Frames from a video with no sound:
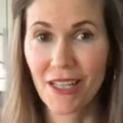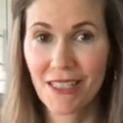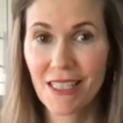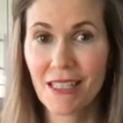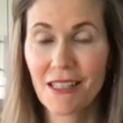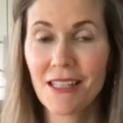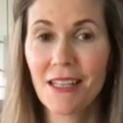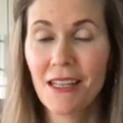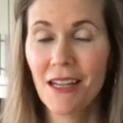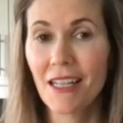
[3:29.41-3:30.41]
I did
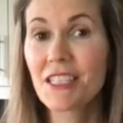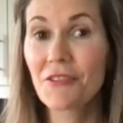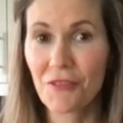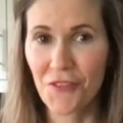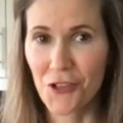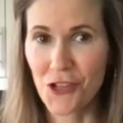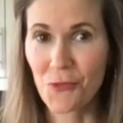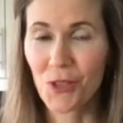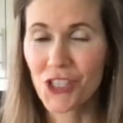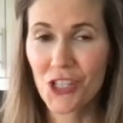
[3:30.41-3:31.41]
a different version,
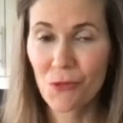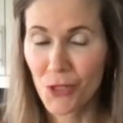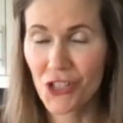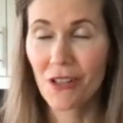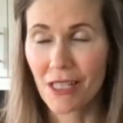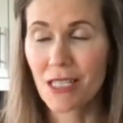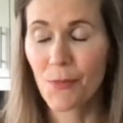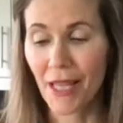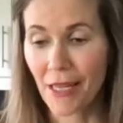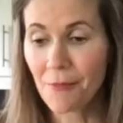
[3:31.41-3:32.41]
which I'll
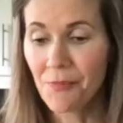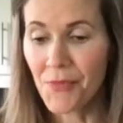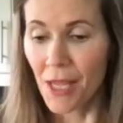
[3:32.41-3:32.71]
explain.